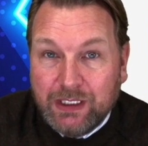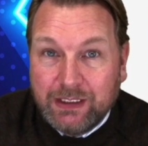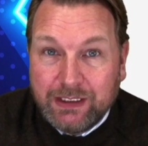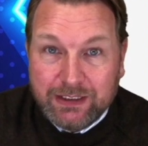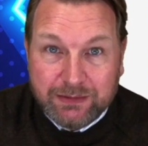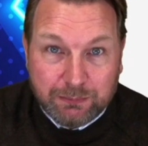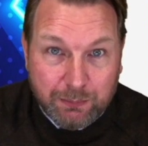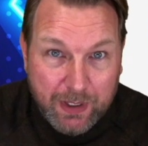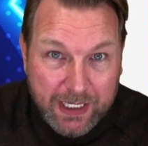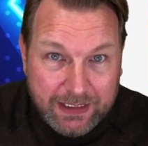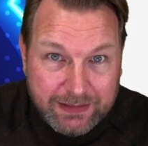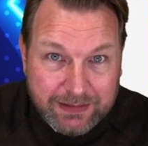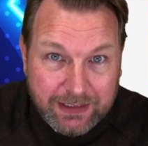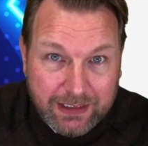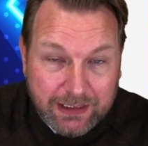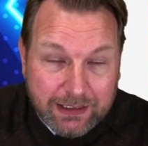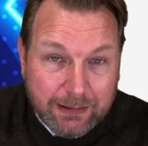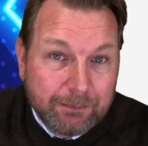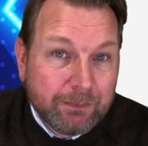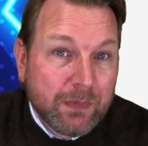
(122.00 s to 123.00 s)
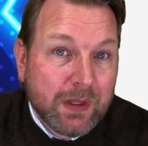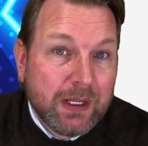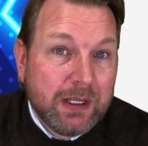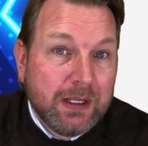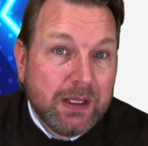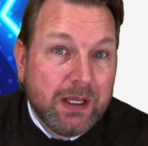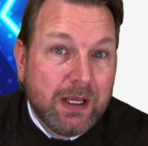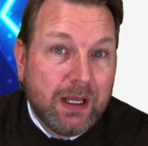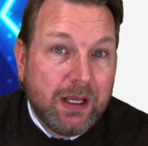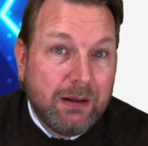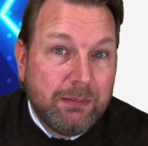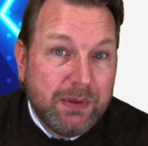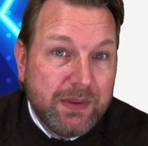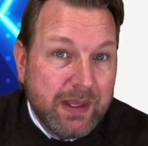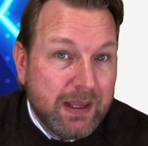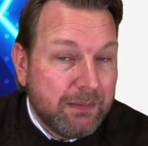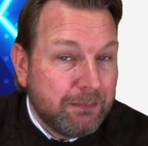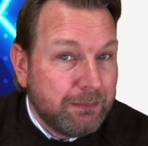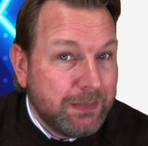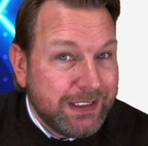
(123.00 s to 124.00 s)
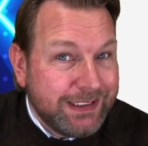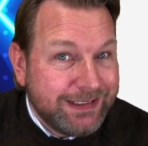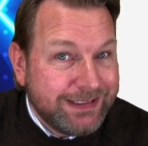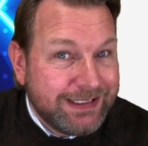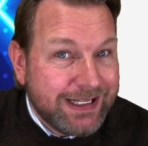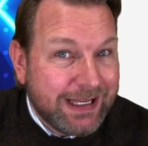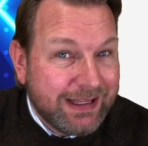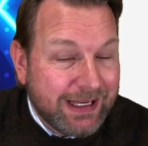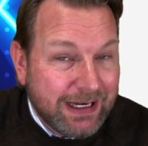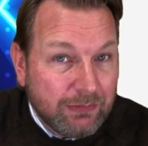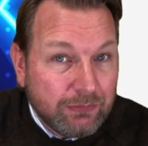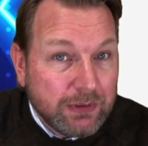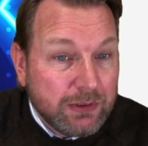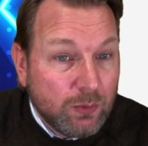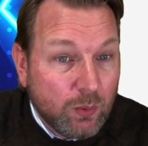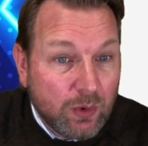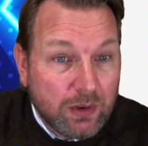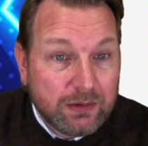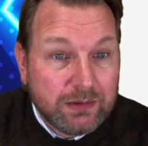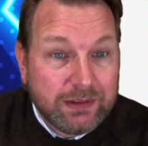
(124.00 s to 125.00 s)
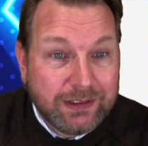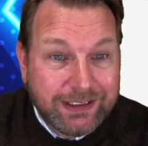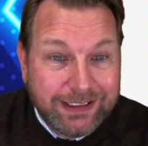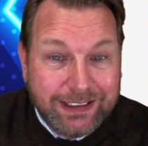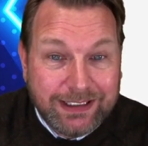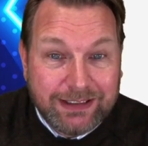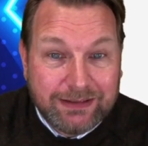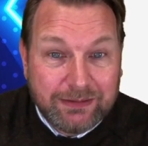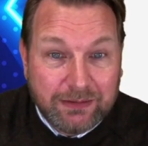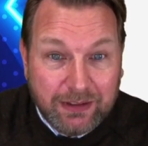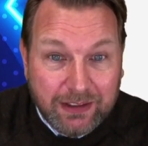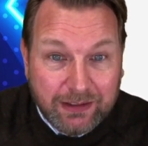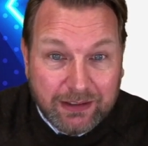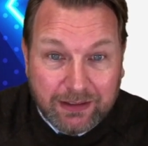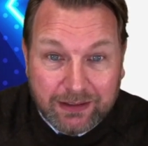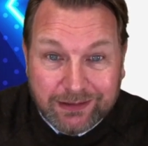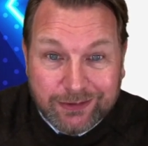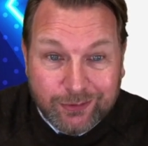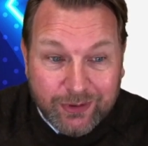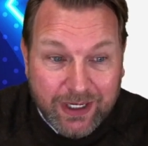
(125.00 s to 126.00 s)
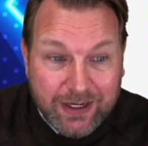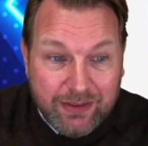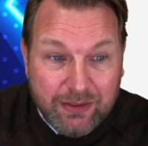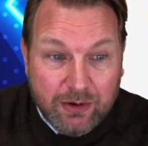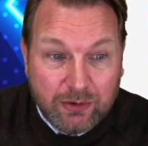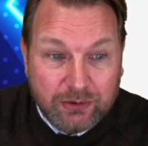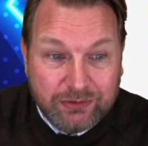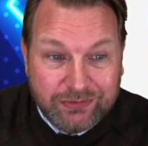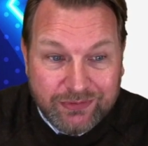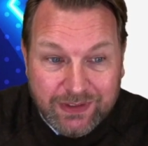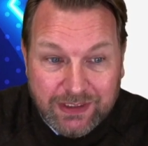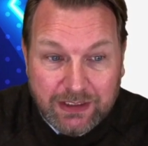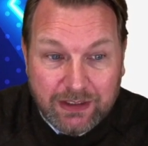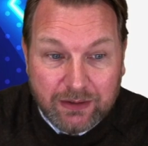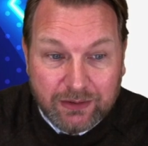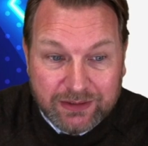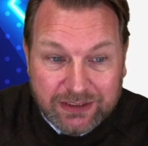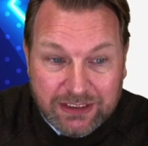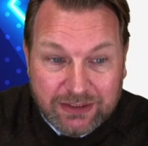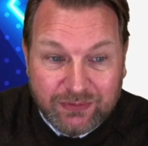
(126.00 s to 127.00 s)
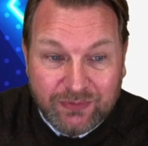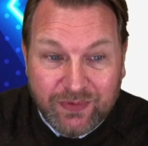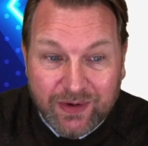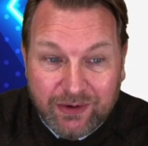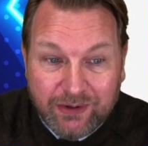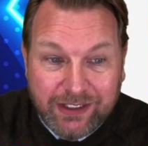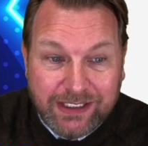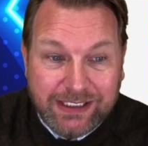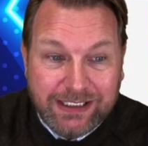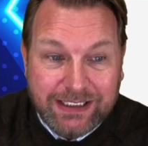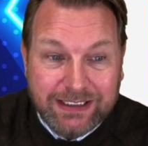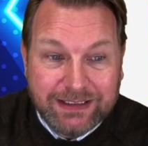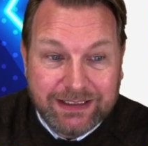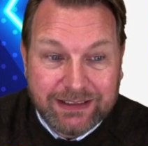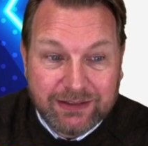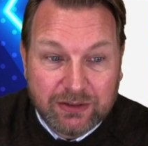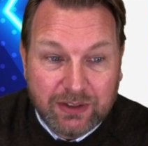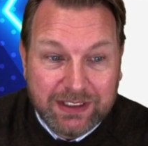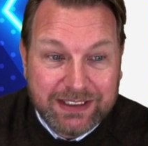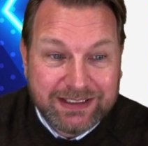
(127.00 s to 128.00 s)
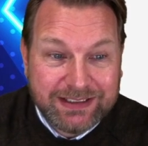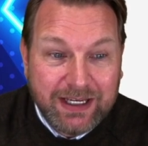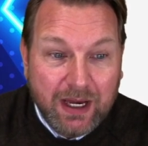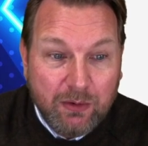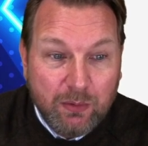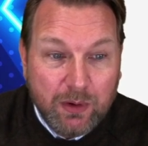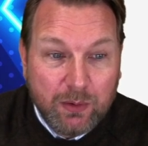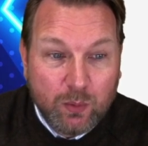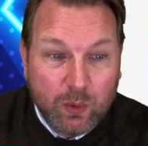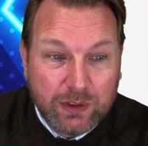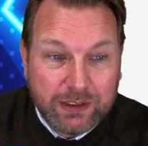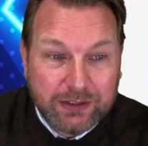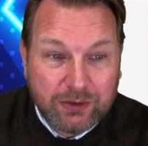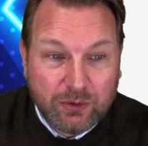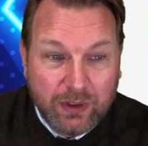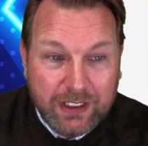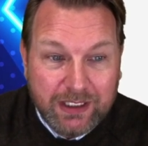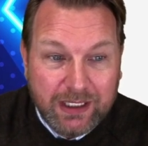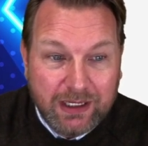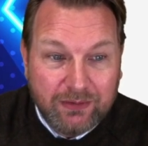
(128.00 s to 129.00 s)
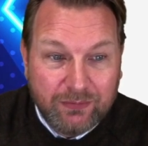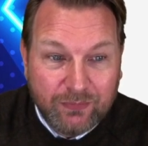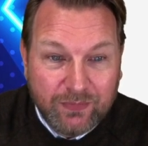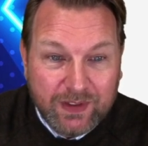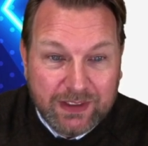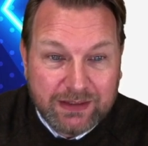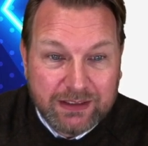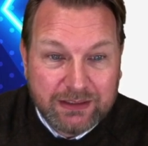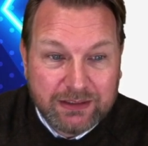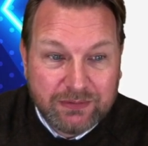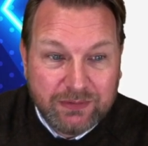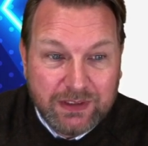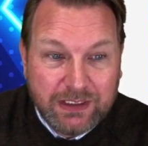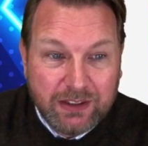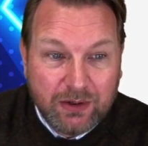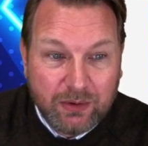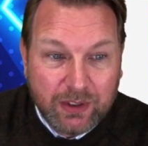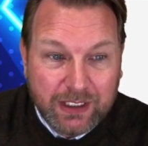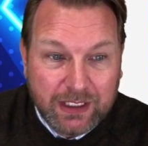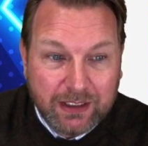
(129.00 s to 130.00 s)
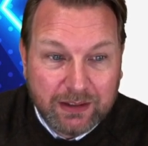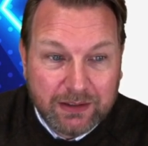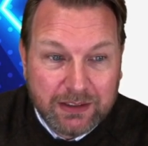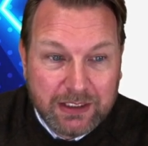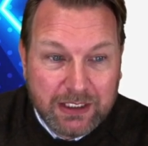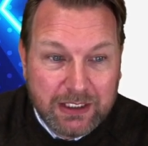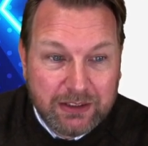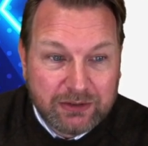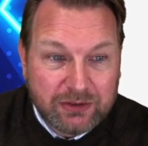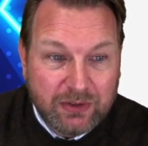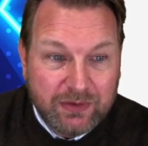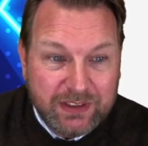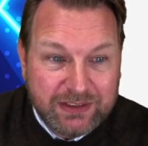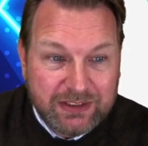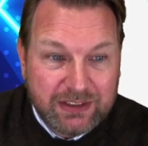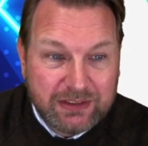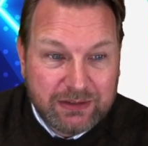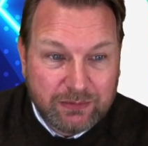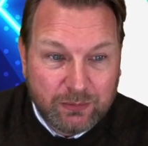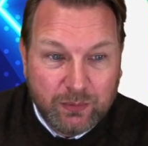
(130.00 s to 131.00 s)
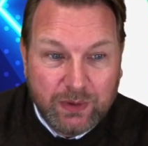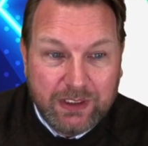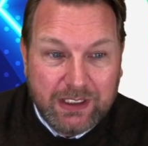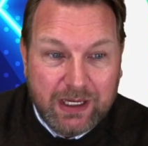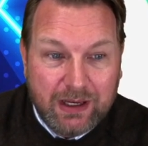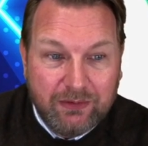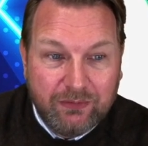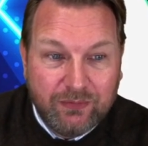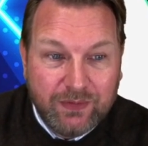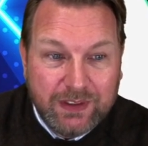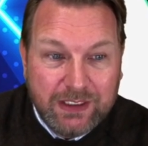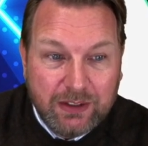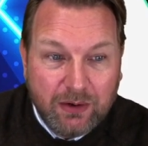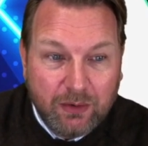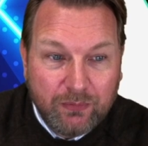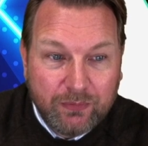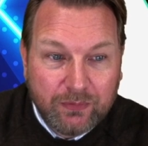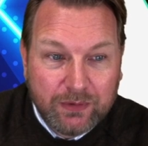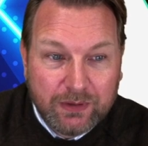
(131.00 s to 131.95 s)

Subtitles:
it is basic, but that means that everyone can create those videos. It's very easy. So let's say we want to create a fitness video here. So this is really a video